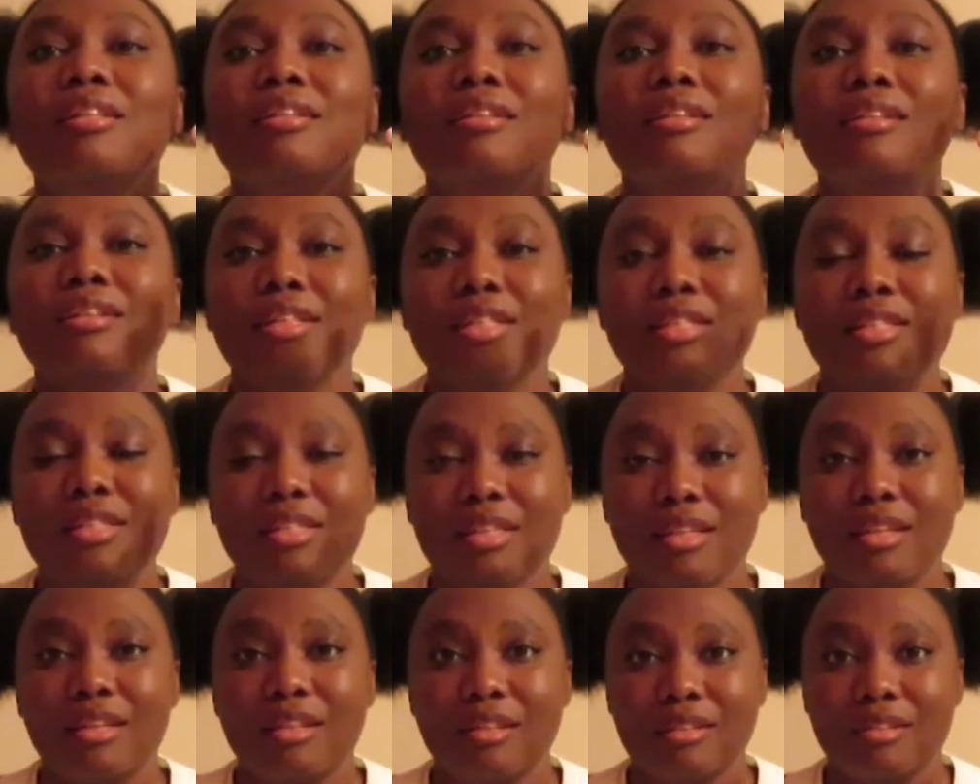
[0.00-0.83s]

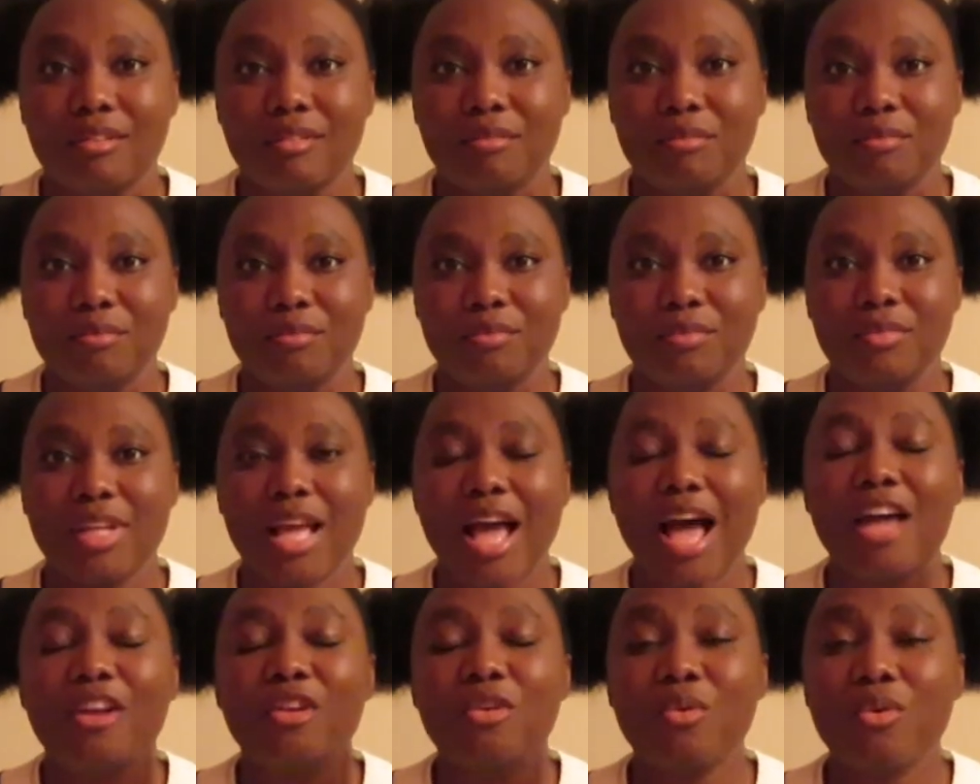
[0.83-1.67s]
Listen,
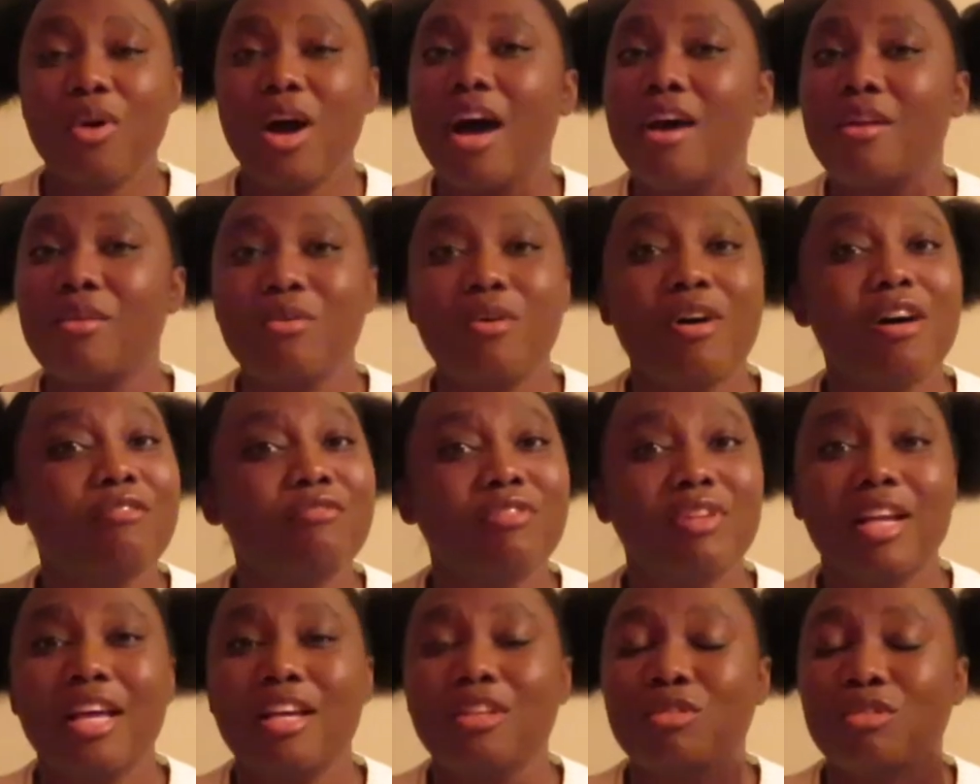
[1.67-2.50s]
I know I don't have
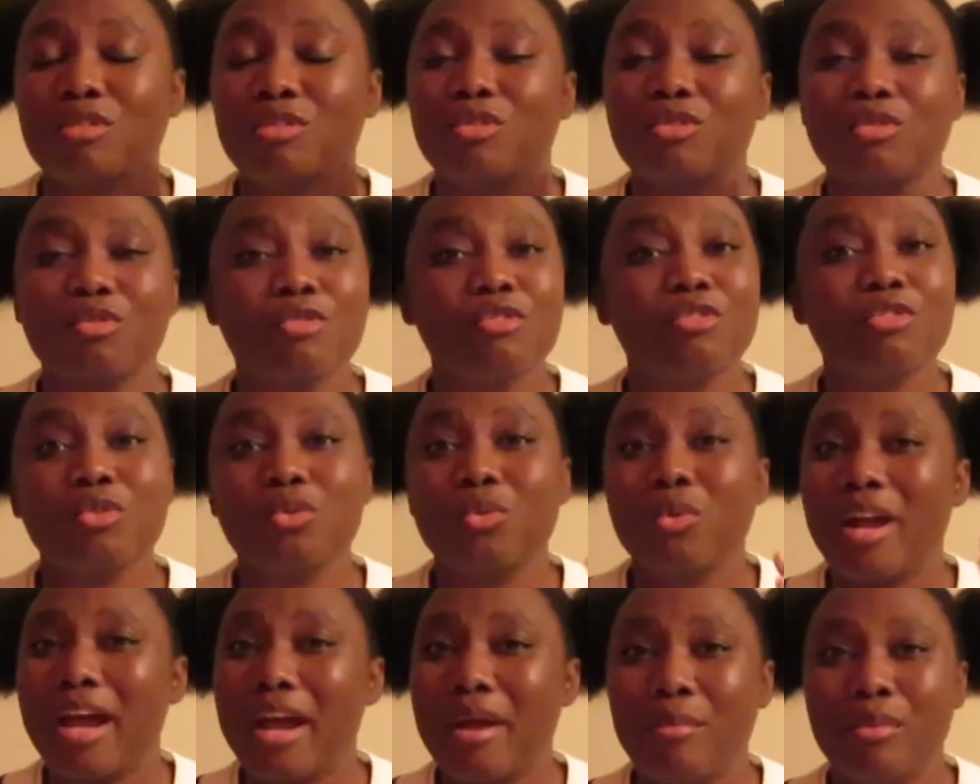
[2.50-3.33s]
a lot of
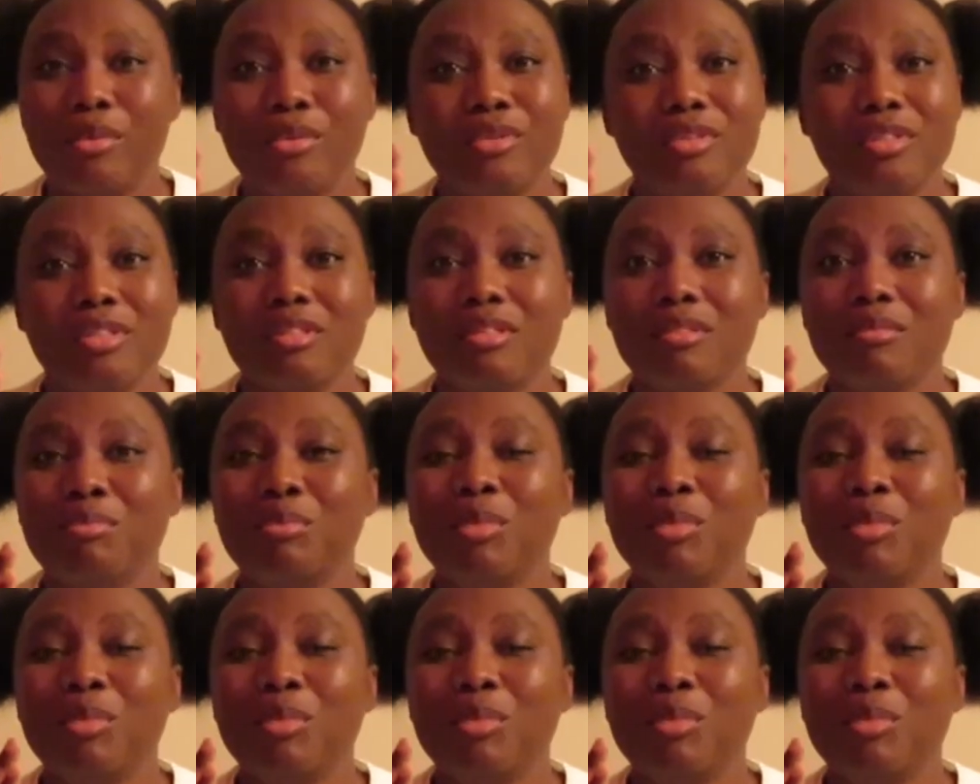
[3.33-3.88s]
subscribers.